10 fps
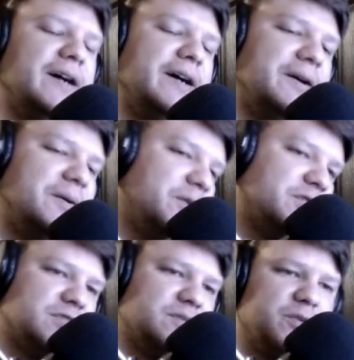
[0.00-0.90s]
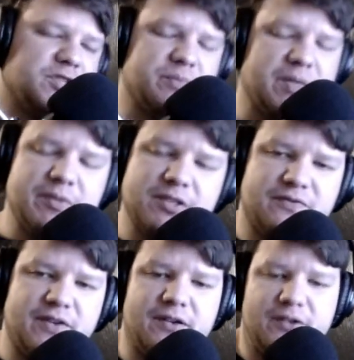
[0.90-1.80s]
uh, which is which maybe is
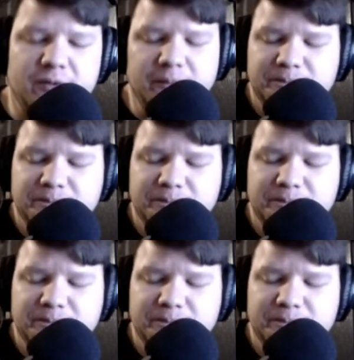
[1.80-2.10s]
fair, you know.